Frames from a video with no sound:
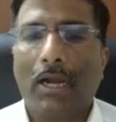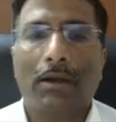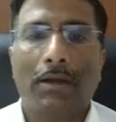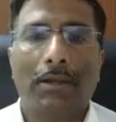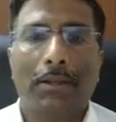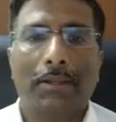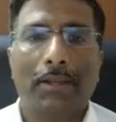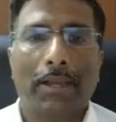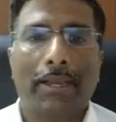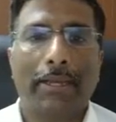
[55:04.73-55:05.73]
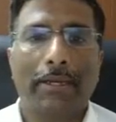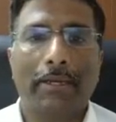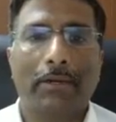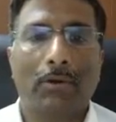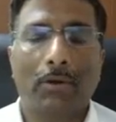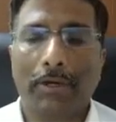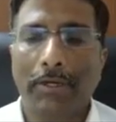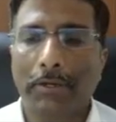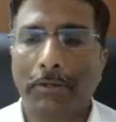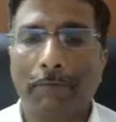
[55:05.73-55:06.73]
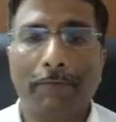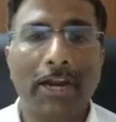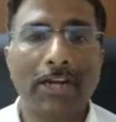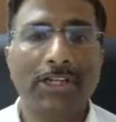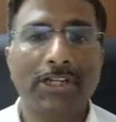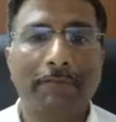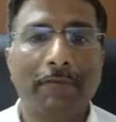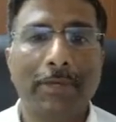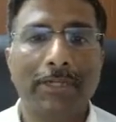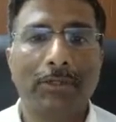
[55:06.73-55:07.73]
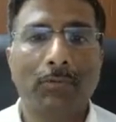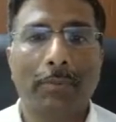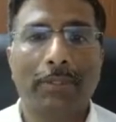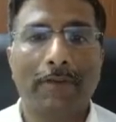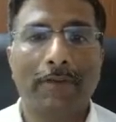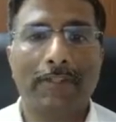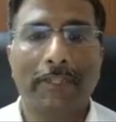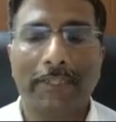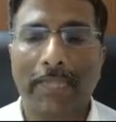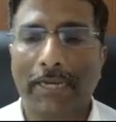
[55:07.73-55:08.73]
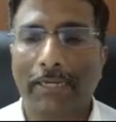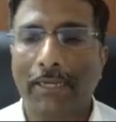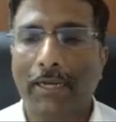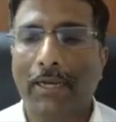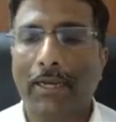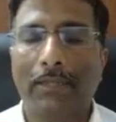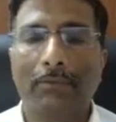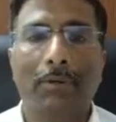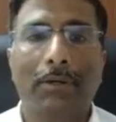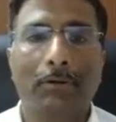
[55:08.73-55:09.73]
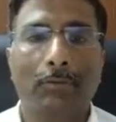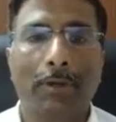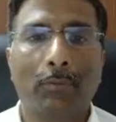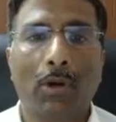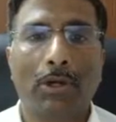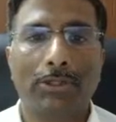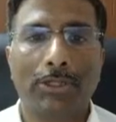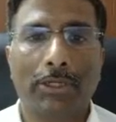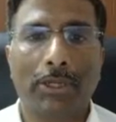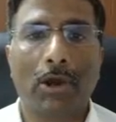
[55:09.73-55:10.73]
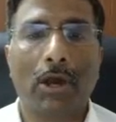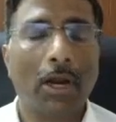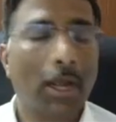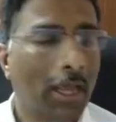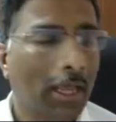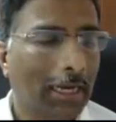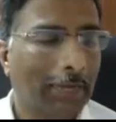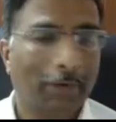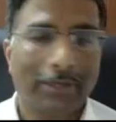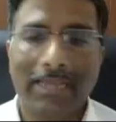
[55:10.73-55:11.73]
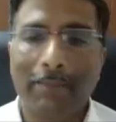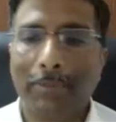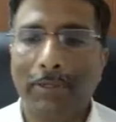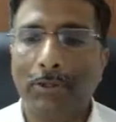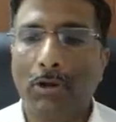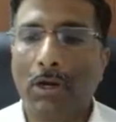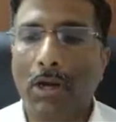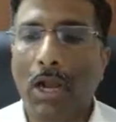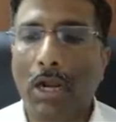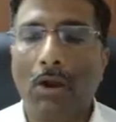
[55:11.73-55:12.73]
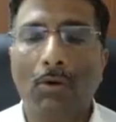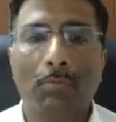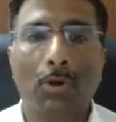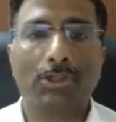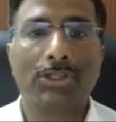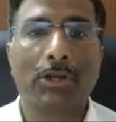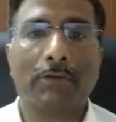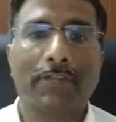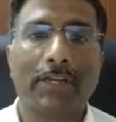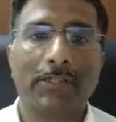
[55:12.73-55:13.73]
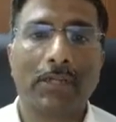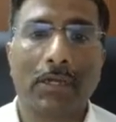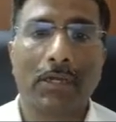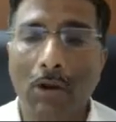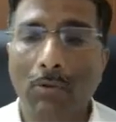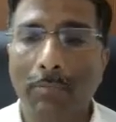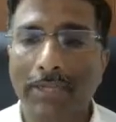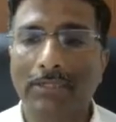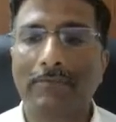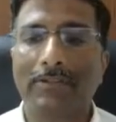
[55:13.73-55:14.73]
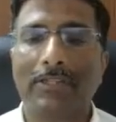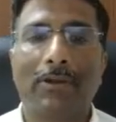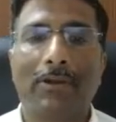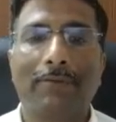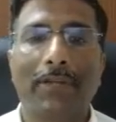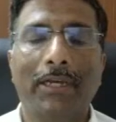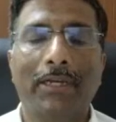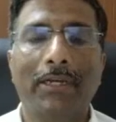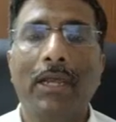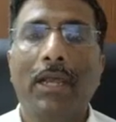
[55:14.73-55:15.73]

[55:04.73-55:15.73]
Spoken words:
again, your financial information would be the first thing that you might want to secure. Like for example, your account books. If there is a cloud-based service that you have taken,